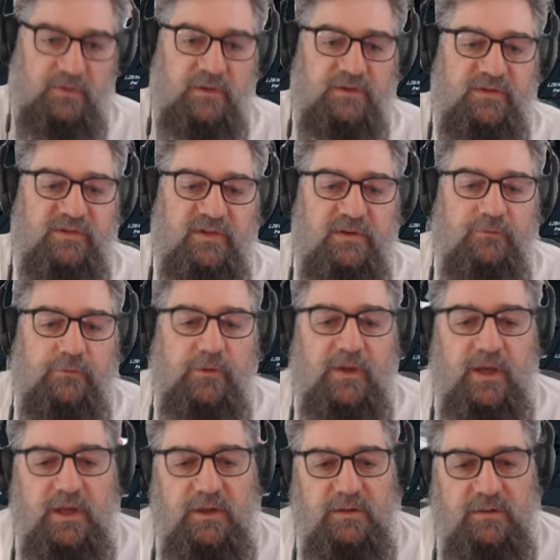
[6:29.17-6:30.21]
It's safer
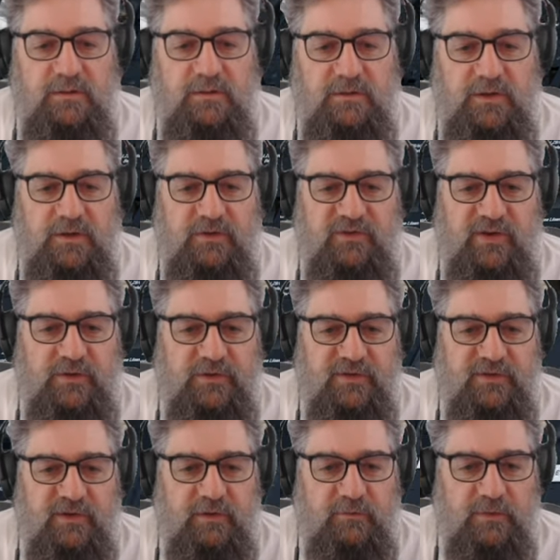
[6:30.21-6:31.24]
again. You can tell it's
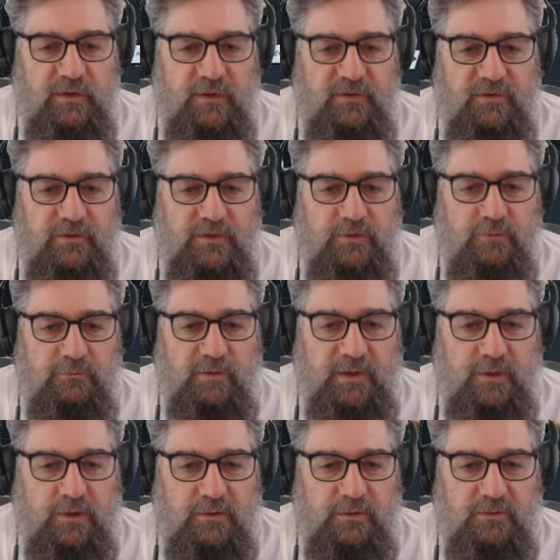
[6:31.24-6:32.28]
safer because the little
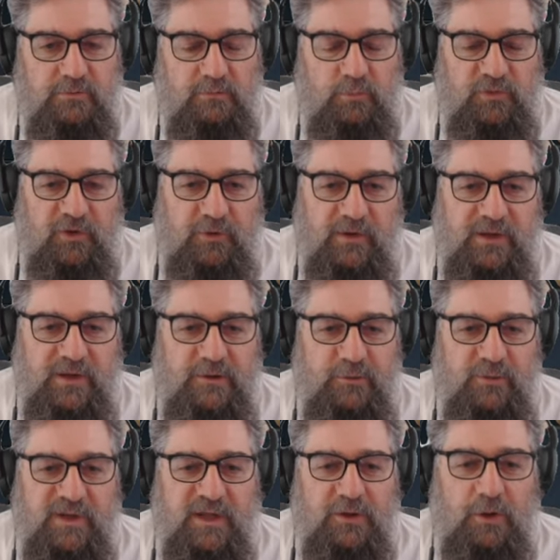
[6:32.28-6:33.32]
red, sorry, the
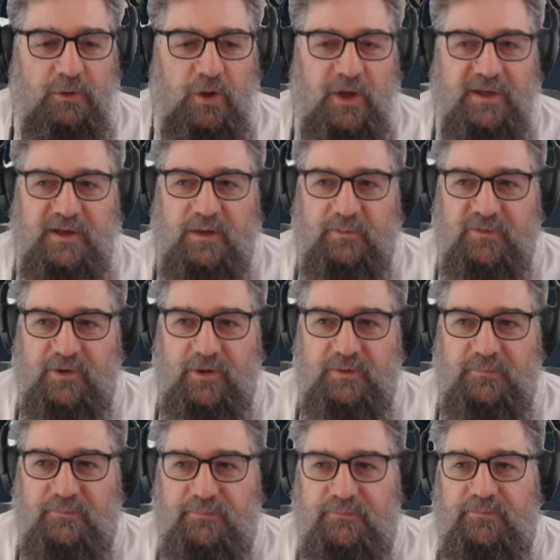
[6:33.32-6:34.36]
yellow light comes
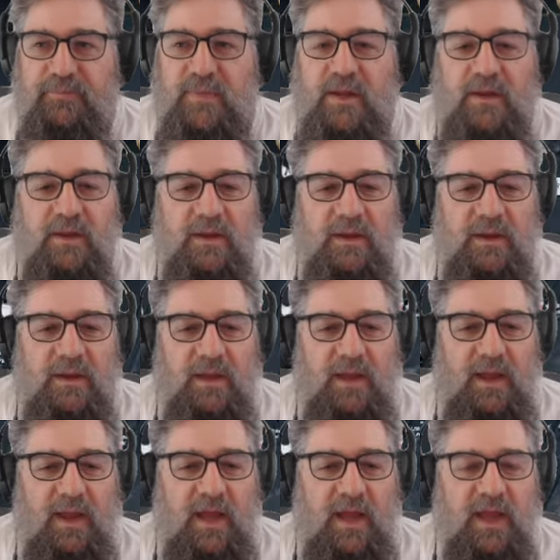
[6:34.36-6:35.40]
on.
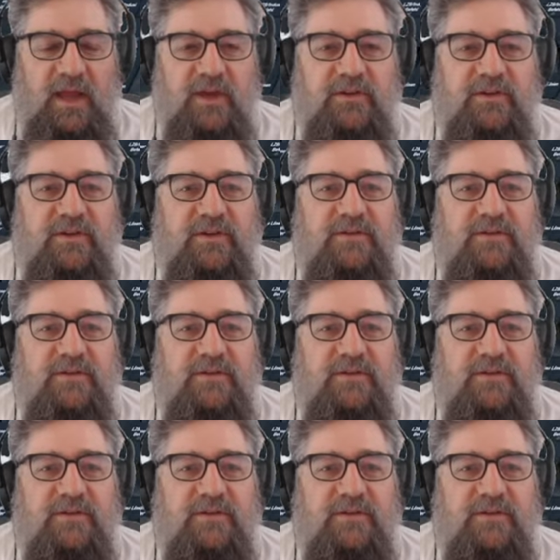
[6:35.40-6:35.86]
And